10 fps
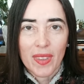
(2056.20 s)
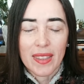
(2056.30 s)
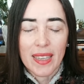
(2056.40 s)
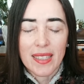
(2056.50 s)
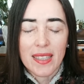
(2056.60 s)

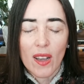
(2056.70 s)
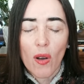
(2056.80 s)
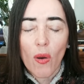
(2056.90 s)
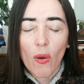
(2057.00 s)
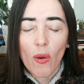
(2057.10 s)
That is the
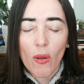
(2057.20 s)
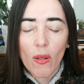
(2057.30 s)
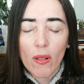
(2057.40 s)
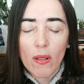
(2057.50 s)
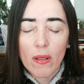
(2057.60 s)

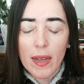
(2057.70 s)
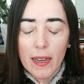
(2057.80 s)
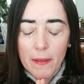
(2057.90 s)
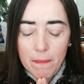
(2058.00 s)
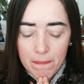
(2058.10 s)
whole,
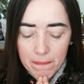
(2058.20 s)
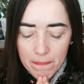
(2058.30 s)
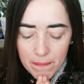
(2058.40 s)
um,